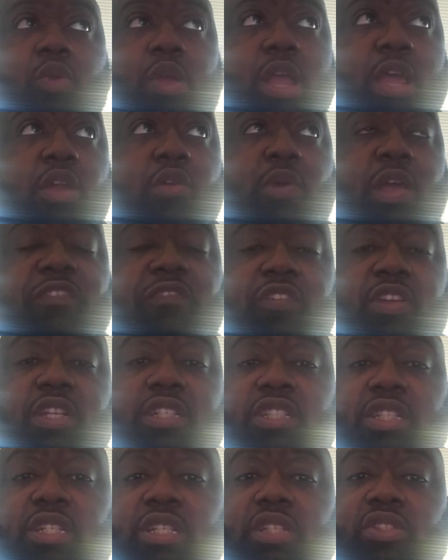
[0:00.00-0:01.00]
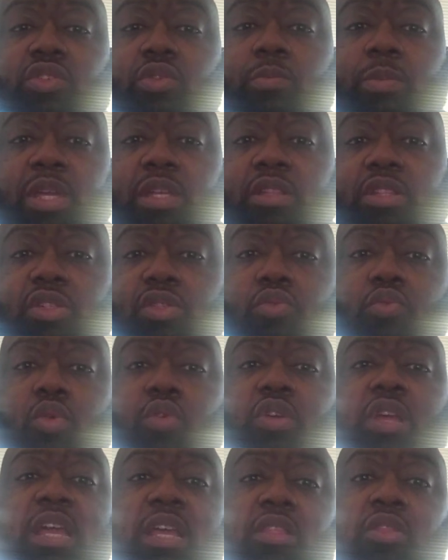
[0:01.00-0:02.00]
how do I finish this or make this
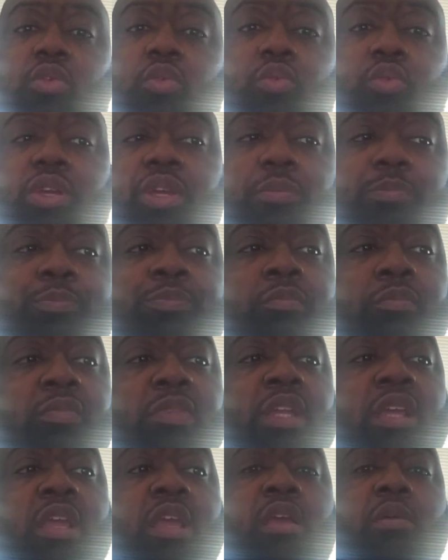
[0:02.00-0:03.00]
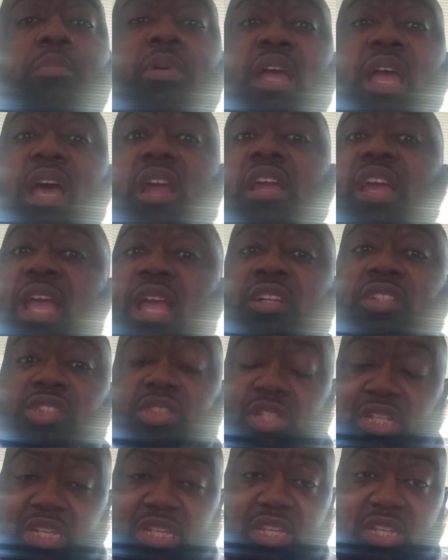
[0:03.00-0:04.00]
work at the rim. But how to
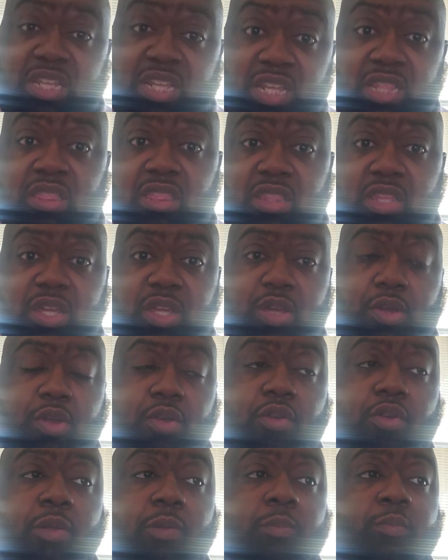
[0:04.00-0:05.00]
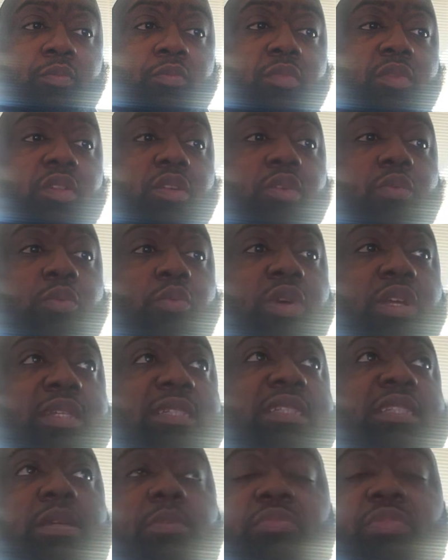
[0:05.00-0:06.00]
actually get there
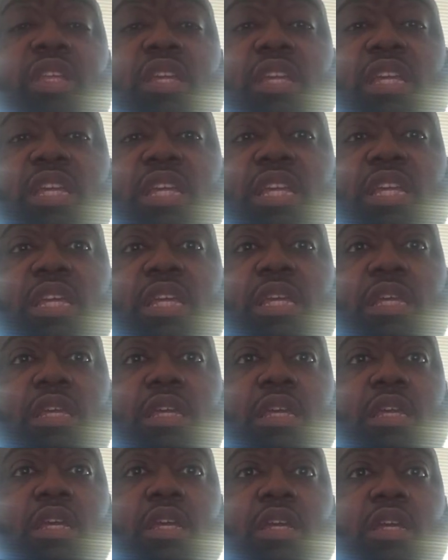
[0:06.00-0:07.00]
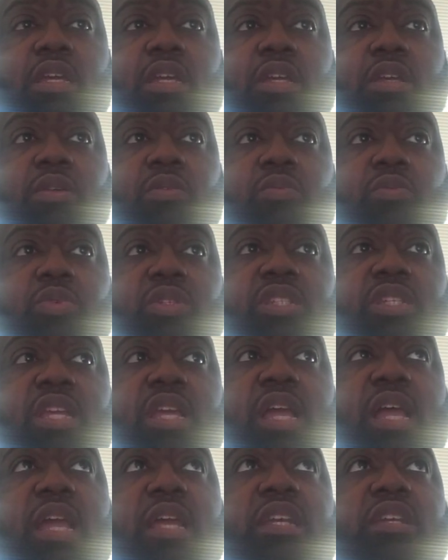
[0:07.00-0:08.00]
was something he was
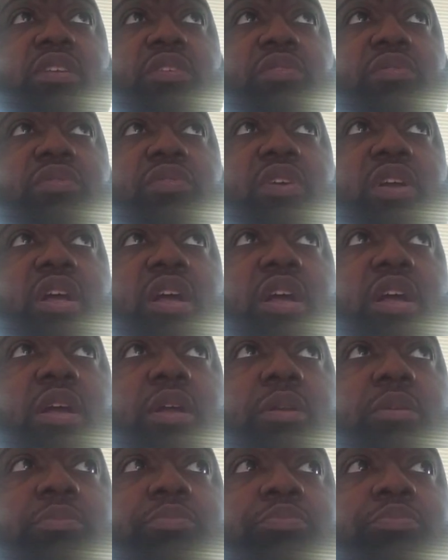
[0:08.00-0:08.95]
kind of